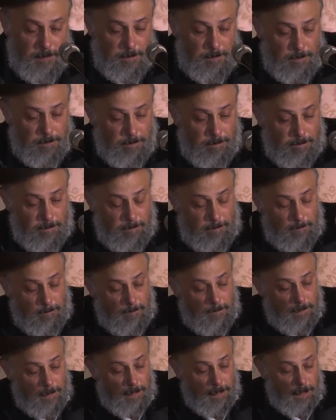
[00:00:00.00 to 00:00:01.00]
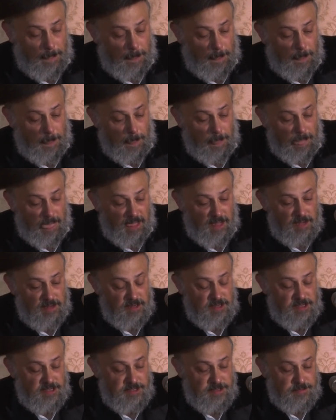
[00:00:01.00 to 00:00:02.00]

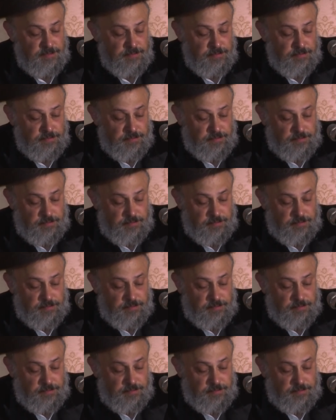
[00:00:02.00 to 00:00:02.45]
(silence)